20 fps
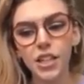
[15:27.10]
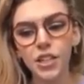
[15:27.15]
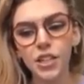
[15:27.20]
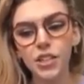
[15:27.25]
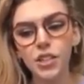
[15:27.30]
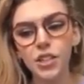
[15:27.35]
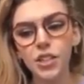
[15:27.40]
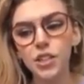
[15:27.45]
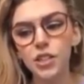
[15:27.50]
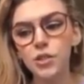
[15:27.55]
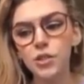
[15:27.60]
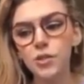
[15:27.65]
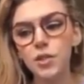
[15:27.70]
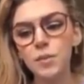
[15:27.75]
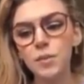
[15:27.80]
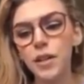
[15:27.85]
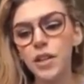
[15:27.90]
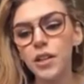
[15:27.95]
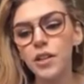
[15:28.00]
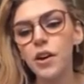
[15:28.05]
You
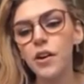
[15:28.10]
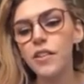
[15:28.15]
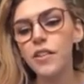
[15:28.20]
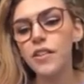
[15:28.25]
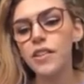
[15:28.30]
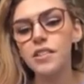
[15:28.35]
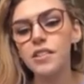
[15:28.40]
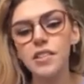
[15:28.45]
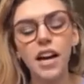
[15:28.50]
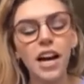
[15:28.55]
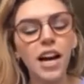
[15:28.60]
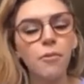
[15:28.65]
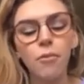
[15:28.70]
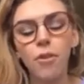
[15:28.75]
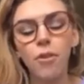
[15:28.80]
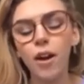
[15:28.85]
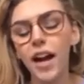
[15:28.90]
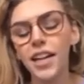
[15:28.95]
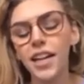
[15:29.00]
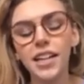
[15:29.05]
spend all this time
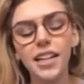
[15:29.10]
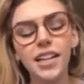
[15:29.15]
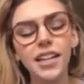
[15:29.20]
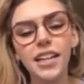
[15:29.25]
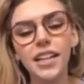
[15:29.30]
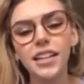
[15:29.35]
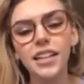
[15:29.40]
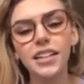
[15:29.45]
writing in it,